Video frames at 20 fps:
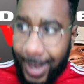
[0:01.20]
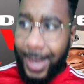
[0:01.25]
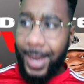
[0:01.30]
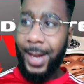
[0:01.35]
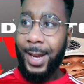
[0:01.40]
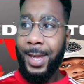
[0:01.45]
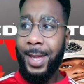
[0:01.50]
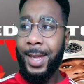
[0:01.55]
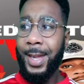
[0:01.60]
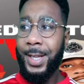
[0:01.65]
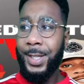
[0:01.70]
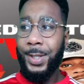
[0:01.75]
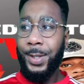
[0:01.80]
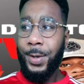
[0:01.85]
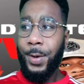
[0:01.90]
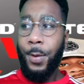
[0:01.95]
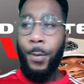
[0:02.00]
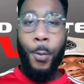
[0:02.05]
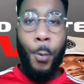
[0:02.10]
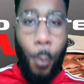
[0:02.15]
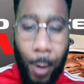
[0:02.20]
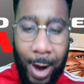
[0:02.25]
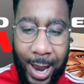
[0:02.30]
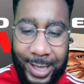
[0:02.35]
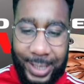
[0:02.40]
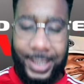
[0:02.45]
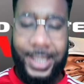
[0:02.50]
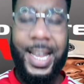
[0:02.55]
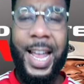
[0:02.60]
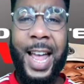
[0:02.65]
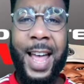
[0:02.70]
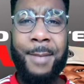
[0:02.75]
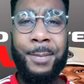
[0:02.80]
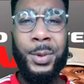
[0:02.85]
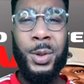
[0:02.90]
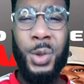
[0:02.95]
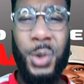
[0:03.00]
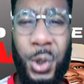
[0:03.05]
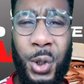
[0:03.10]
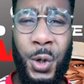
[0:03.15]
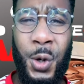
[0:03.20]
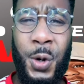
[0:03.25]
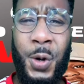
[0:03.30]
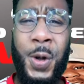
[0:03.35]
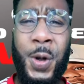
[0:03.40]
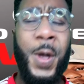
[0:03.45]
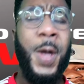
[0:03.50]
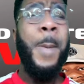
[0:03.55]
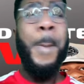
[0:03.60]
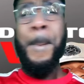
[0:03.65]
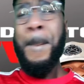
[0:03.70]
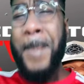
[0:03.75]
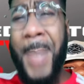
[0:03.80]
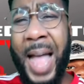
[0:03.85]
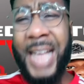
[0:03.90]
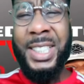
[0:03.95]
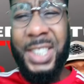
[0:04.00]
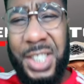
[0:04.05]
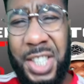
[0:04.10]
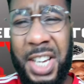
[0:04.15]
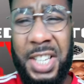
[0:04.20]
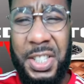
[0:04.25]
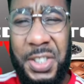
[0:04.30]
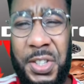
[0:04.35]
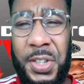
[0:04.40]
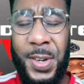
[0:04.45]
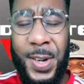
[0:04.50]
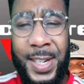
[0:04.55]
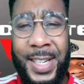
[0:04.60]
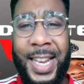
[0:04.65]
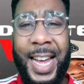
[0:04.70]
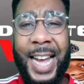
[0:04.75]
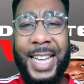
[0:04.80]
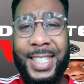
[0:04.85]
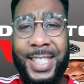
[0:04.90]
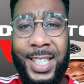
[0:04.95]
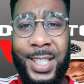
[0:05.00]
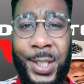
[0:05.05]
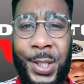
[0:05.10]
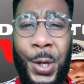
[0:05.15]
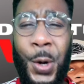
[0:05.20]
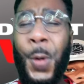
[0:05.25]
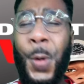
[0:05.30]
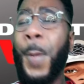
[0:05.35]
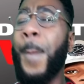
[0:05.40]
It is West Ham 2, Manchester United 0.